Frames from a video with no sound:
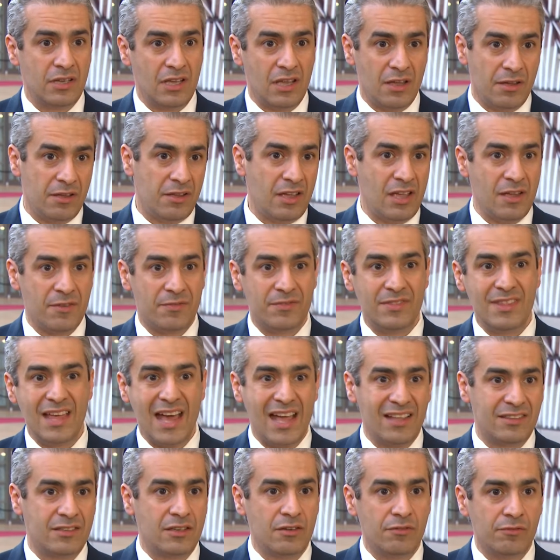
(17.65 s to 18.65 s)
if
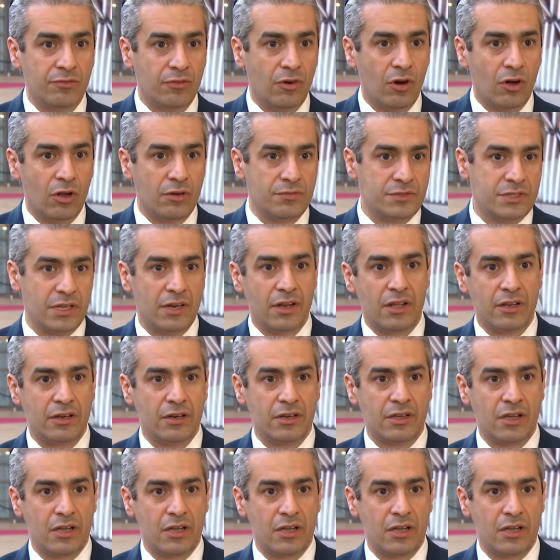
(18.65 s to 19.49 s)
that involves another